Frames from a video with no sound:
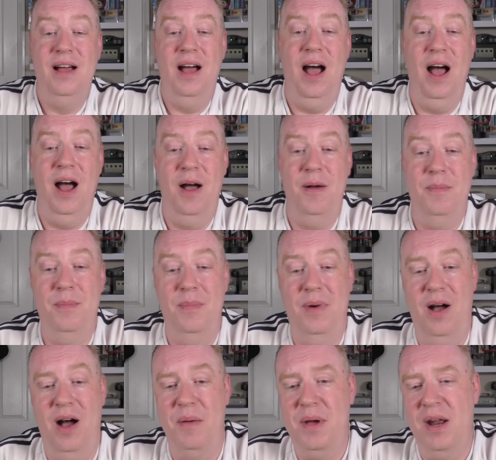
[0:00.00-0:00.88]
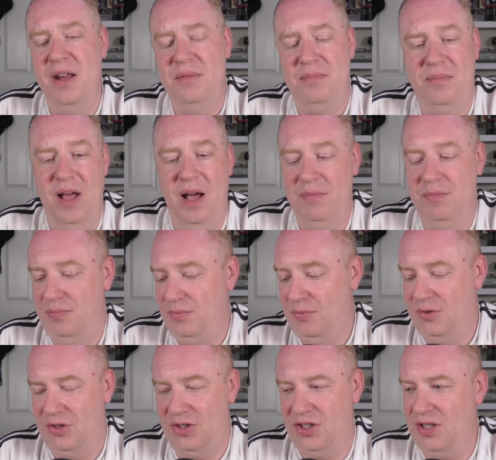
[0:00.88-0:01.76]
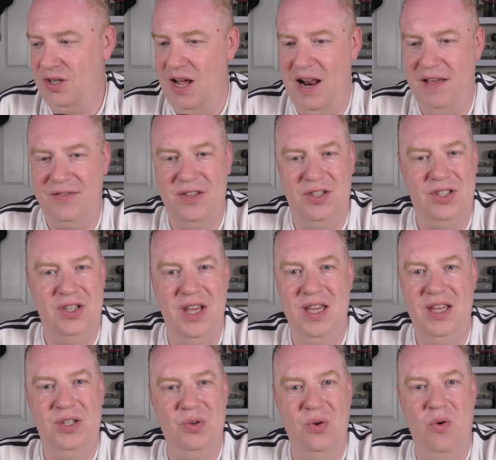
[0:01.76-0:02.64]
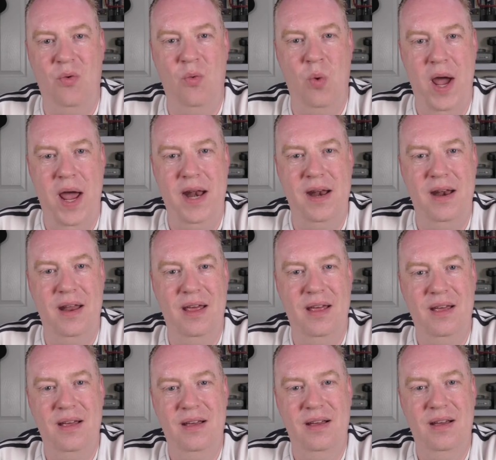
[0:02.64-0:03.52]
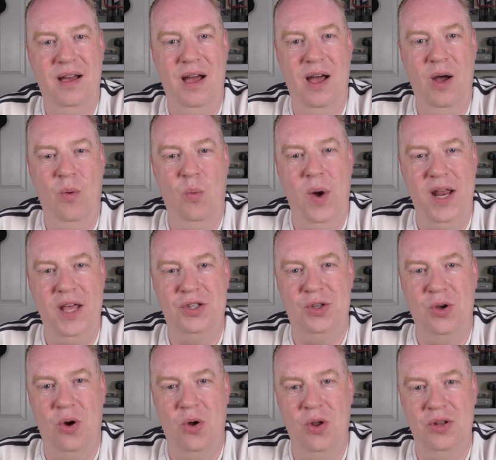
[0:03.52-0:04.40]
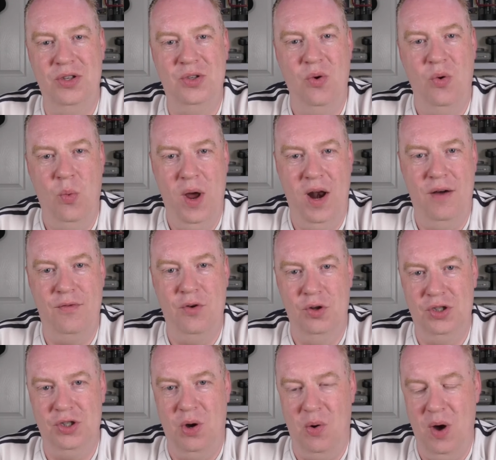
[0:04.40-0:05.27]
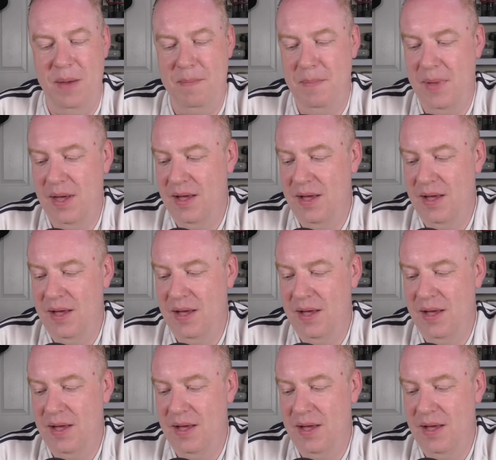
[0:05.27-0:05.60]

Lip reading: I'll have to see sort of when it's on and sort of when I've got time.